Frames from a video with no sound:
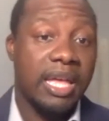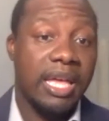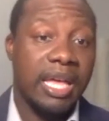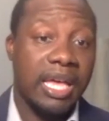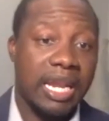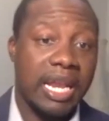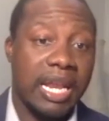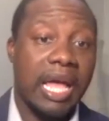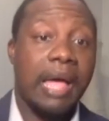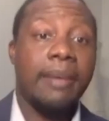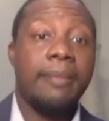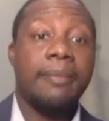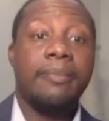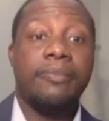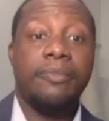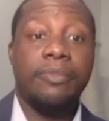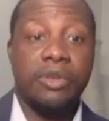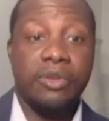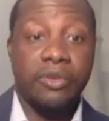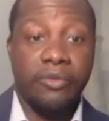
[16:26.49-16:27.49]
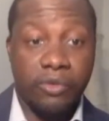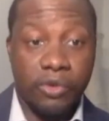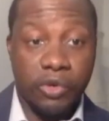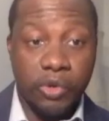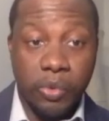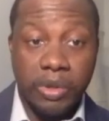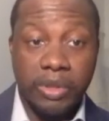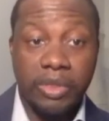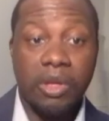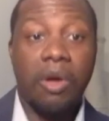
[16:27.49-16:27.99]
And I'm
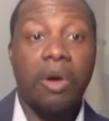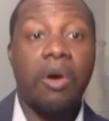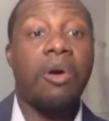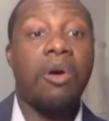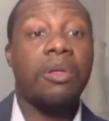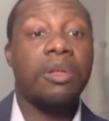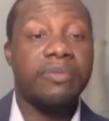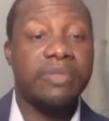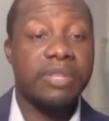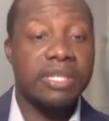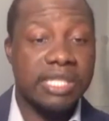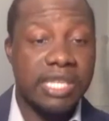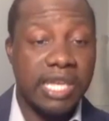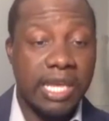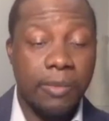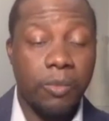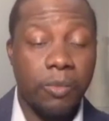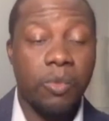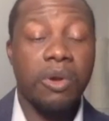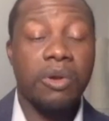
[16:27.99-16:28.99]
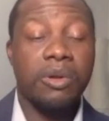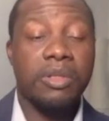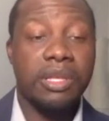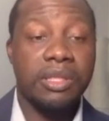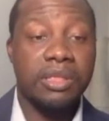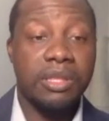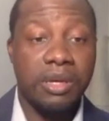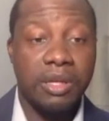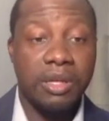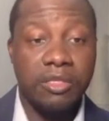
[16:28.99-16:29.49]
doing all of the same work
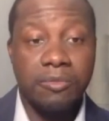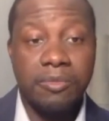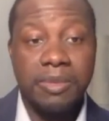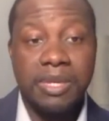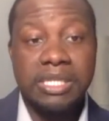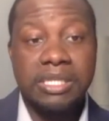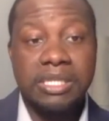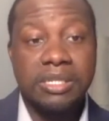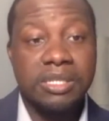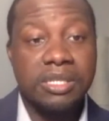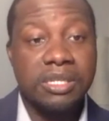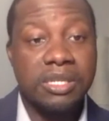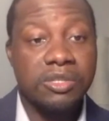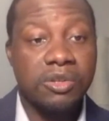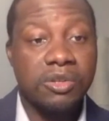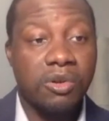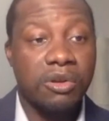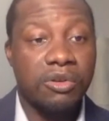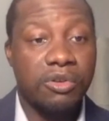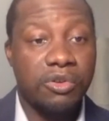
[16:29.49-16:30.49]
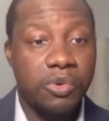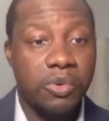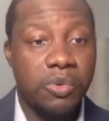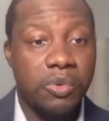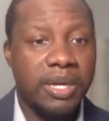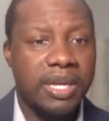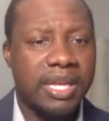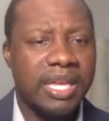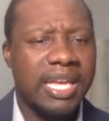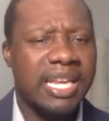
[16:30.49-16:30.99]
that the other businesses are
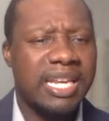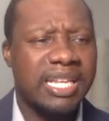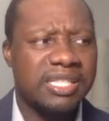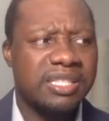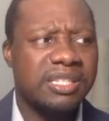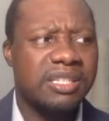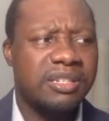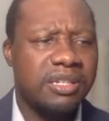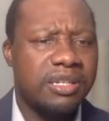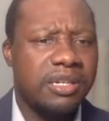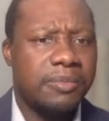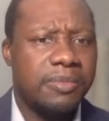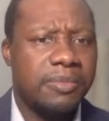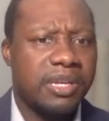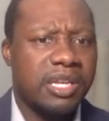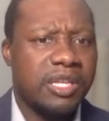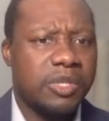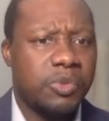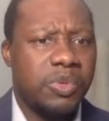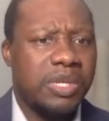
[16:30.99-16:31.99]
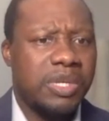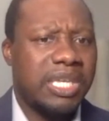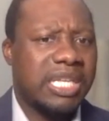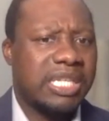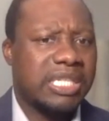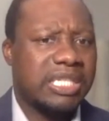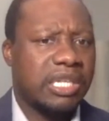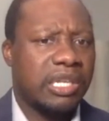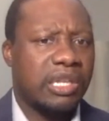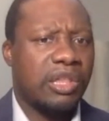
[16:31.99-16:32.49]
doing. And it's good because we
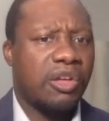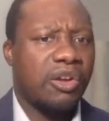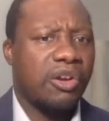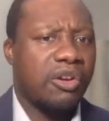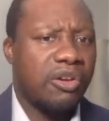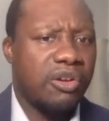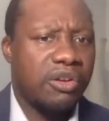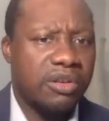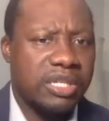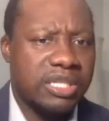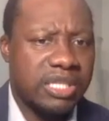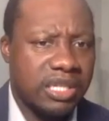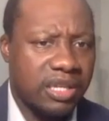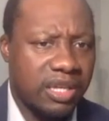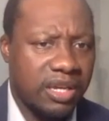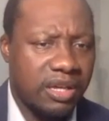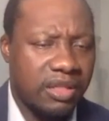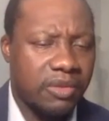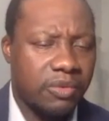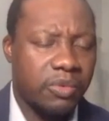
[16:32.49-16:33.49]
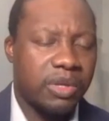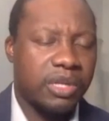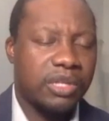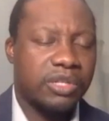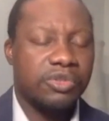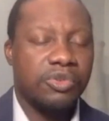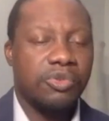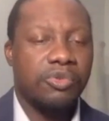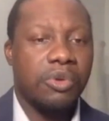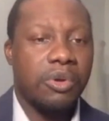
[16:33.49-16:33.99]
get to learn together, we get
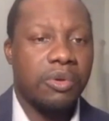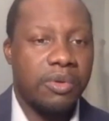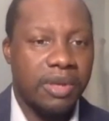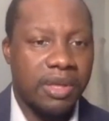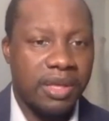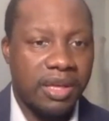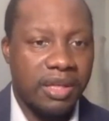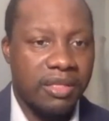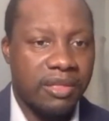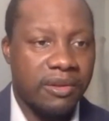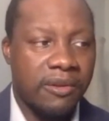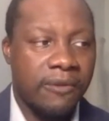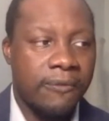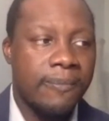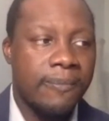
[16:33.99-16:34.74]
to grow together.